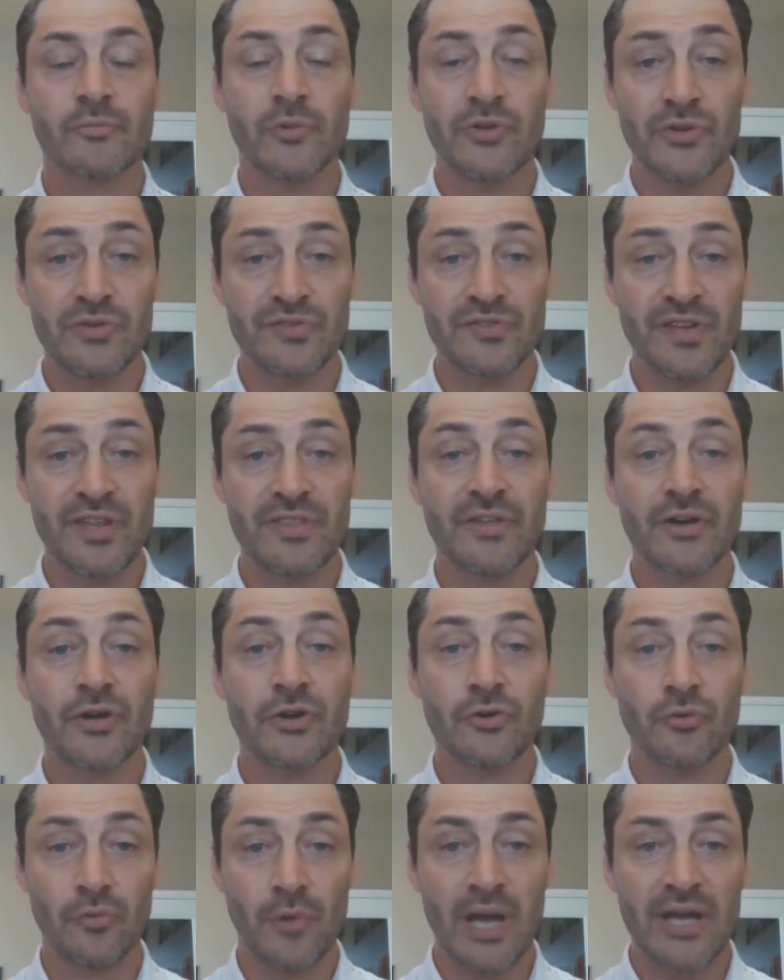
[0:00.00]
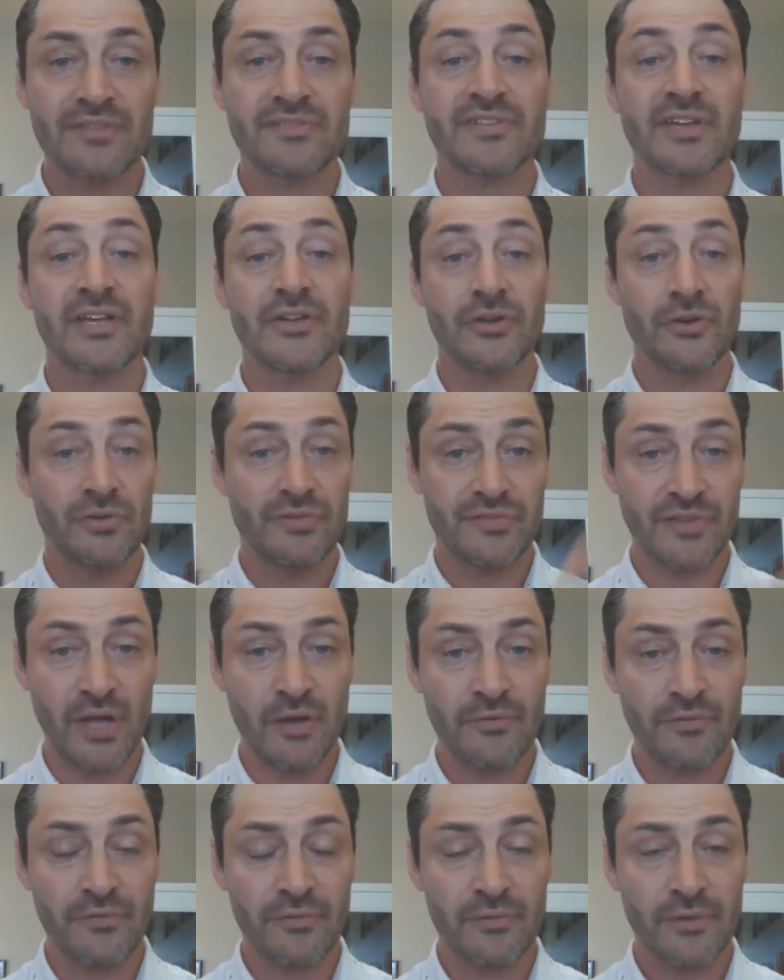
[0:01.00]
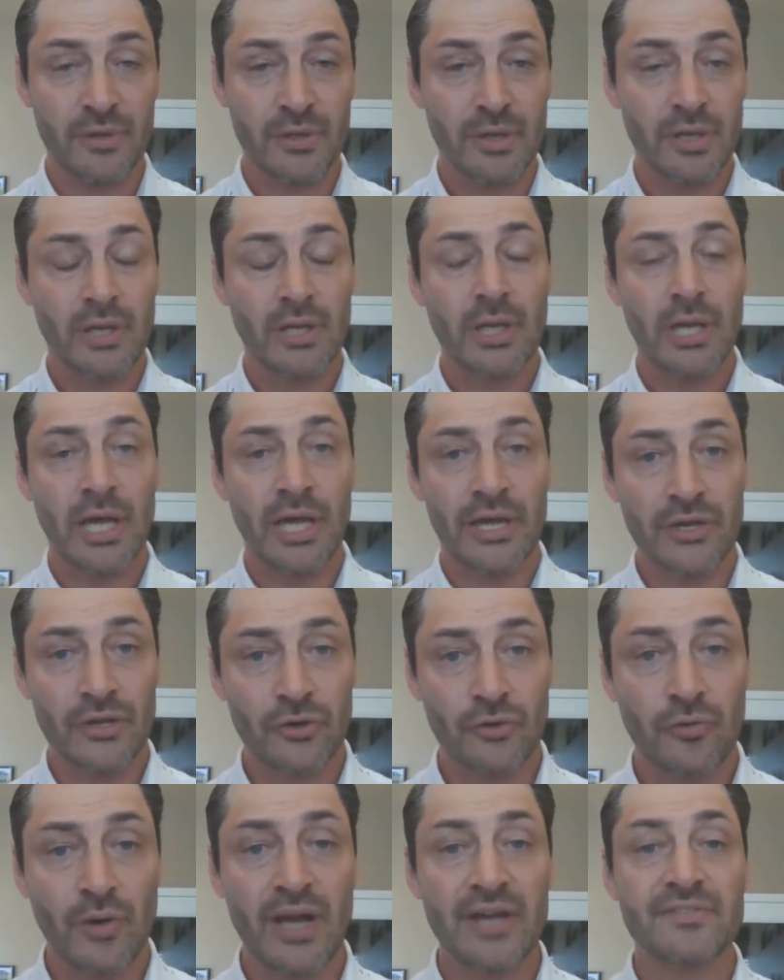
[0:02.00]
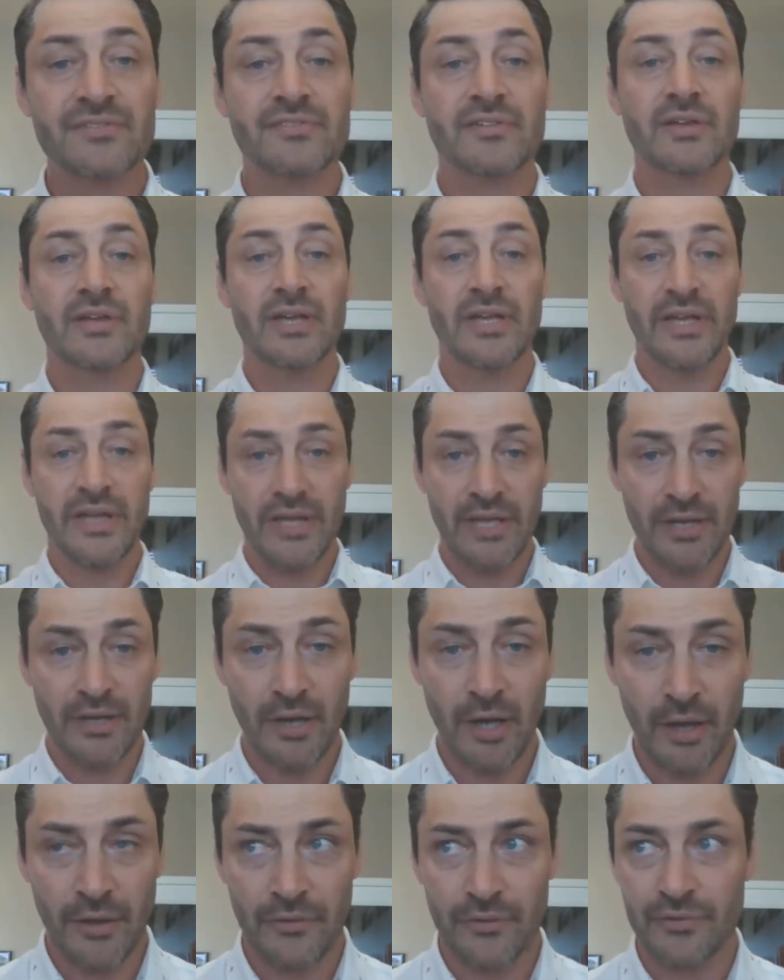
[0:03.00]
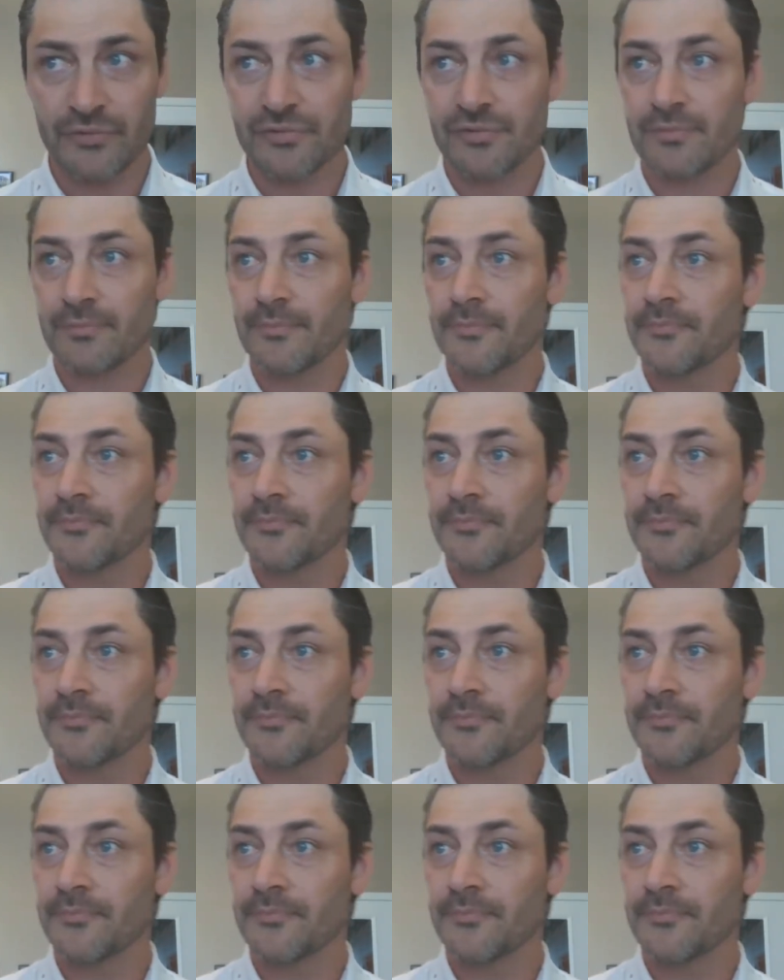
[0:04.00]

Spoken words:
you see the Christ in yourself and Christ in others?